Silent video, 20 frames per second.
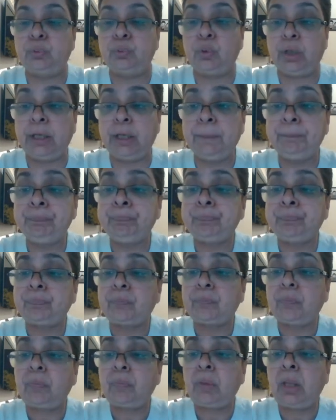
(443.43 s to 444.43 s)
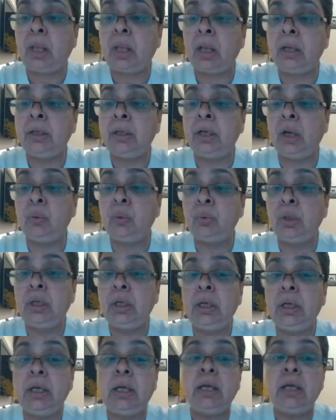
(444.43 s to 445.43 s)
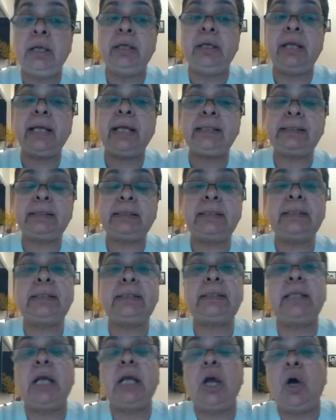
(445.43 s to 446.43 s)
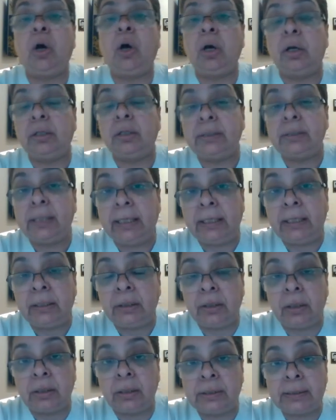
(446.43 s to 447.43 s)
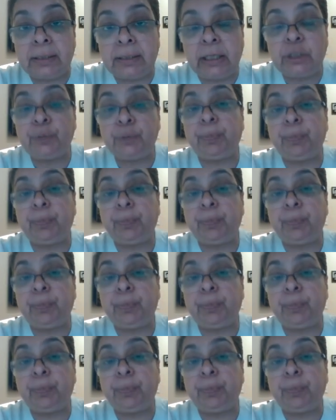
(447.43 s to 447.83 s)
Okay, now next is, in such